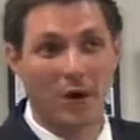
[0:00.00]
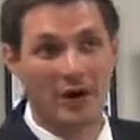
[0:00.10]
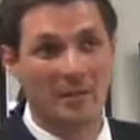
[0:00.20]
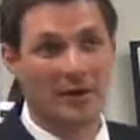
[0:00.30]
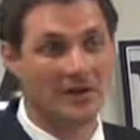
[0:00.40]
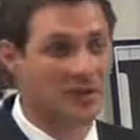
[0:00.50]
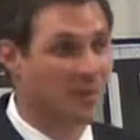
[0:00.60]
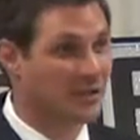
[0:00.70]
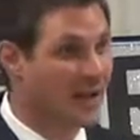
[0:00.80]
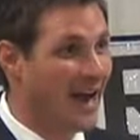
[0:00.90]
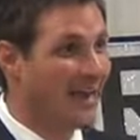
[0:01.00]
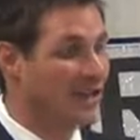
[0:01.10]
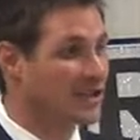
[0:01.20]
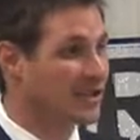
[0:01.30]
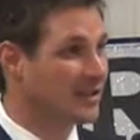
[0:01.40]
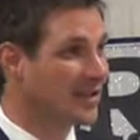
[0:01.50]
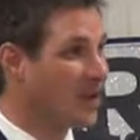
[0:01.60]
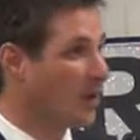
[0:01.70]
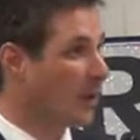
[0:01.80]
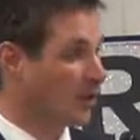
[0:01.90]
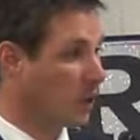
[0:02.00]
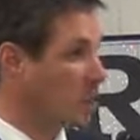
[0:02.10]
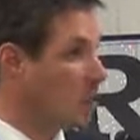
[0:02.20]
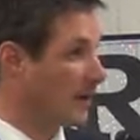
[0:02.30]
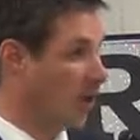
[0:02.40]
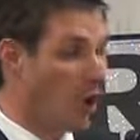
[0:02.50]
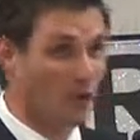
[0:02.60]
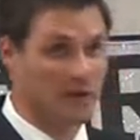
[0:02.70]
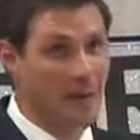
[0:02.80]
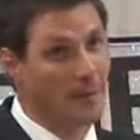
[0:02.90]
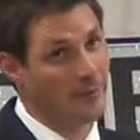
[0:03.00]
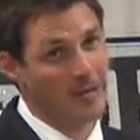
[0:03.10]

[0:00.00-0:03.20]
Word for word: Barnabas and with Titus and with Luke and a whole team of them,